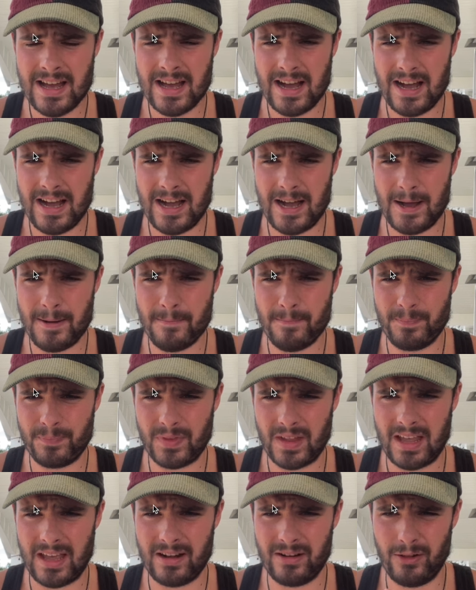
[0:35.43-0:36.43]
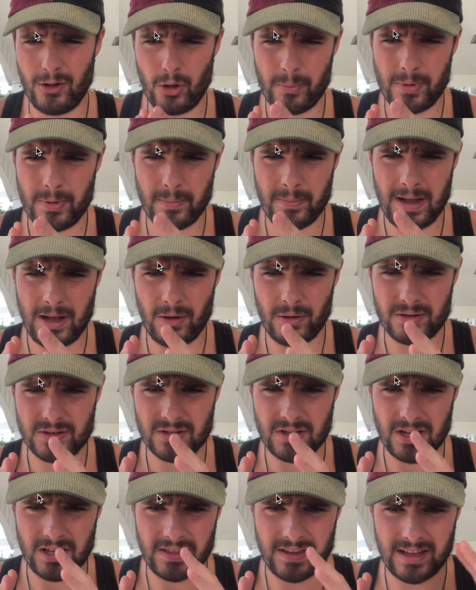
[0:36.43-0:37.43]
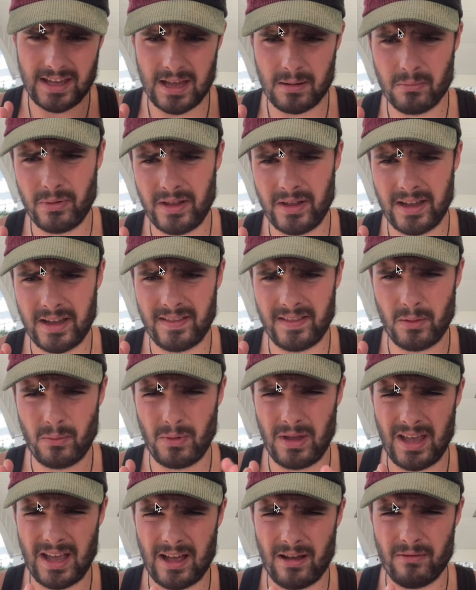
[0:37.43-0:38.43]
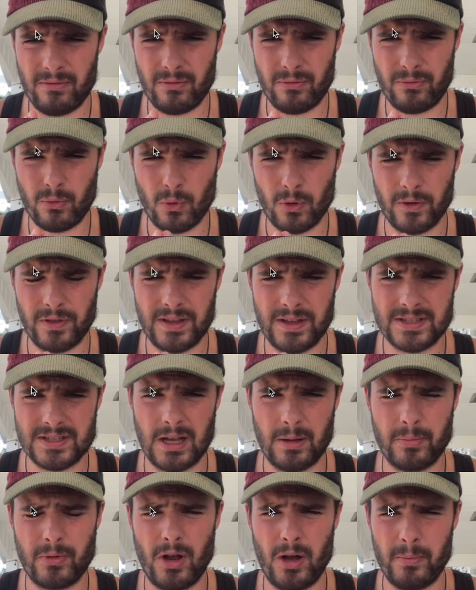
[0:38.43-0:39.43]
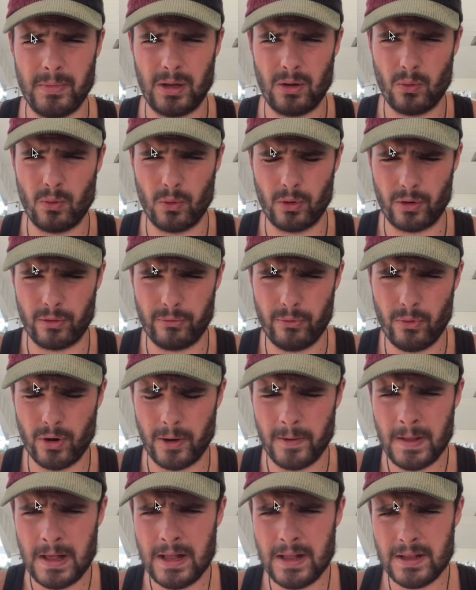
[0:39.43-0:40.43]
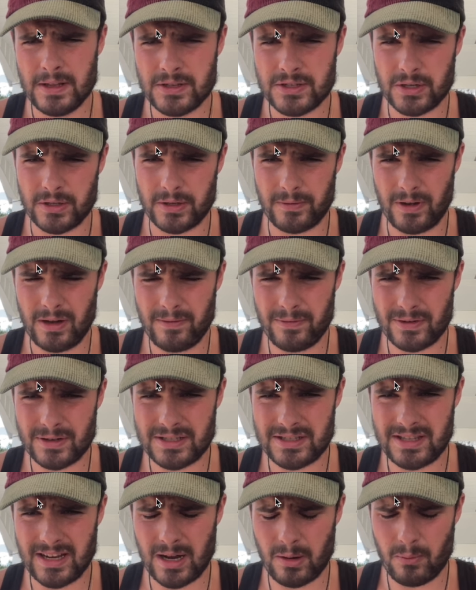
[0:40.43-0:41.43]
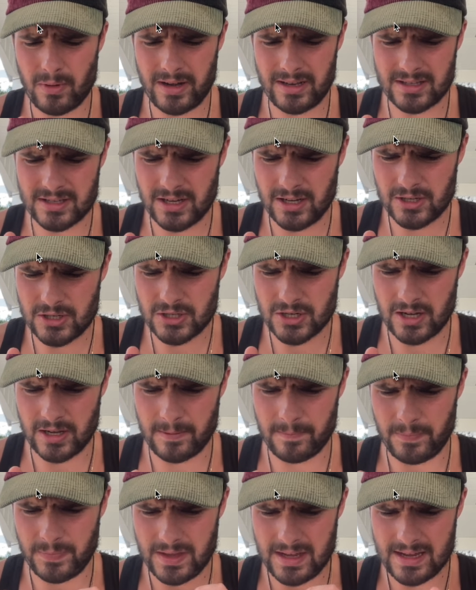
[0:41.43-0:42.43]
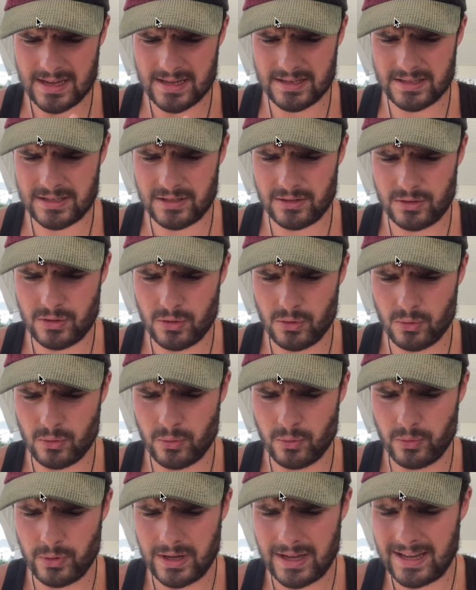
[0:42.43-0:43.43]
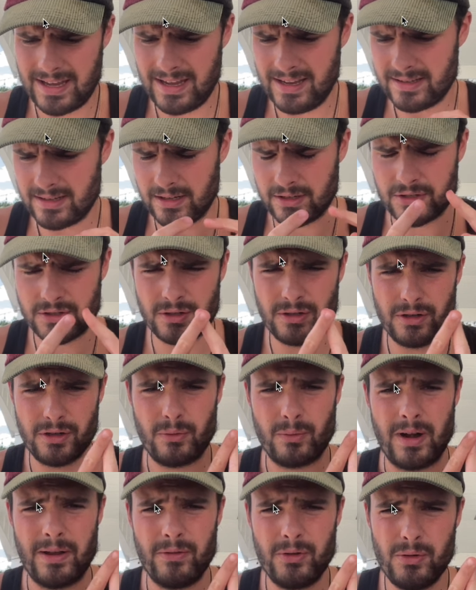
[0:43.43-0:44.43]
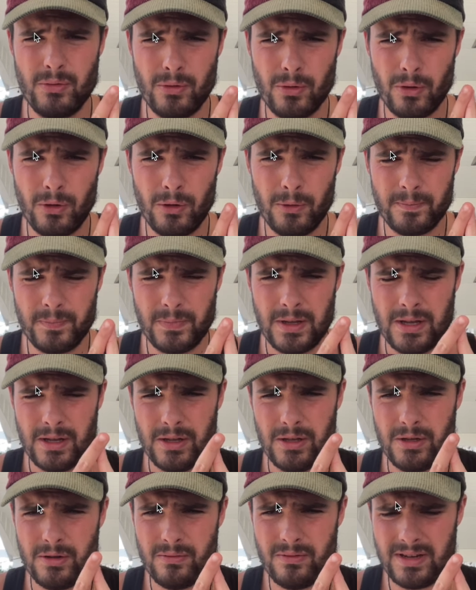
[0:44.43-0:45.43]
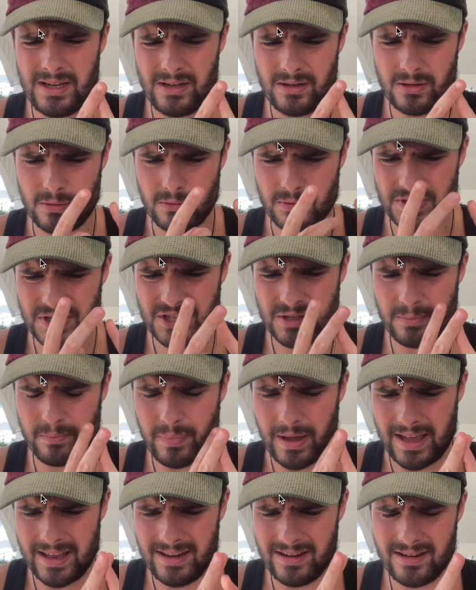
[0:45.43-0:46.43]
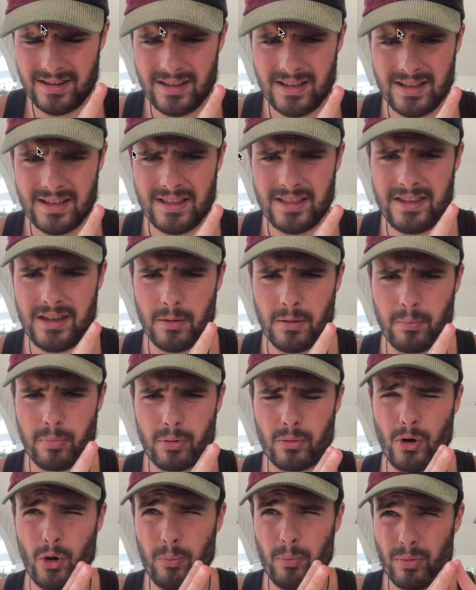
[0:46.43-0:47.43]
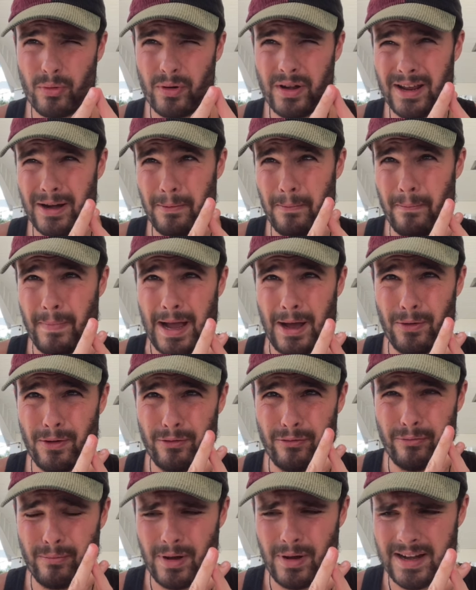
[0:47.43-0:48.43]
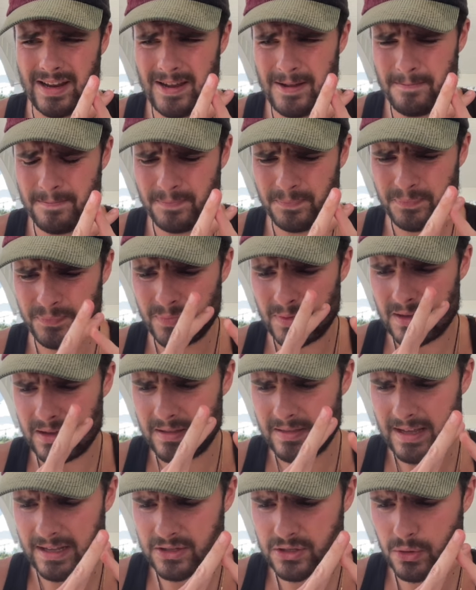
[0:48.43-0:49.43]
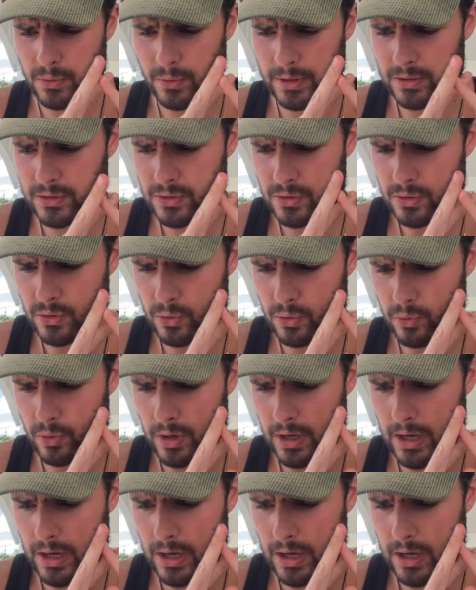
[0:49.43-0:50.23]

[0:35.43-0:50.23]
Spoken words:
and a little bit about the game plan that we have for this upcoming quarter 4. So the very first thing I want to touch on is to hit a certain revenue goal, you need to spend the appropriate amount of money that's going to